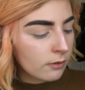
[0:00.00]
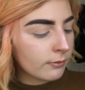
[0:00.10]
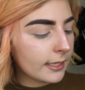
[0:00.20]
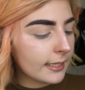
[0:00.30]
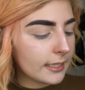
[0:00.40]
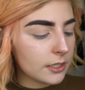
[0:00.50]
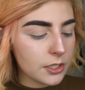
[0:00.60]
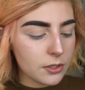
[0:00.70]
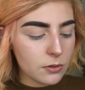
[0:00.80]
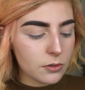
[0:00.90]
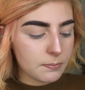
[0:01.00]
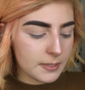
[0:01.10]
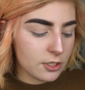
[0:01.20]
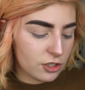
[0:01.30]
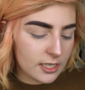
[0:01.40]
really nude
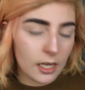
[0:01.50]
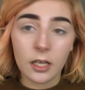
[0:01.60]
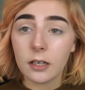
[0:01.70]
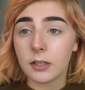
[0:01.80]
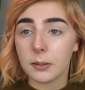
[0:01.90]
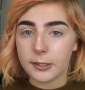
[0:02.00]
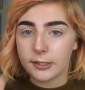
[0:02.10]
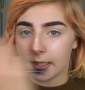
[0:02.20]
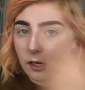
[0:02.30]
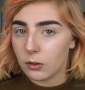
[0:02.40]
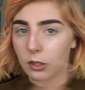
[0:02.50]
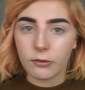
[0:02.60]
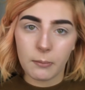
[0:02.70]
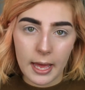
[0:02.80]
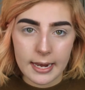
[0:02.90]
peachy colour. I'm going to be using that all
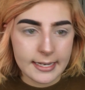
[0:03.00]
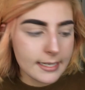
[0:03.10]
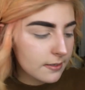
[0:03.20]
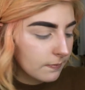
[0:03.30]
over my lid.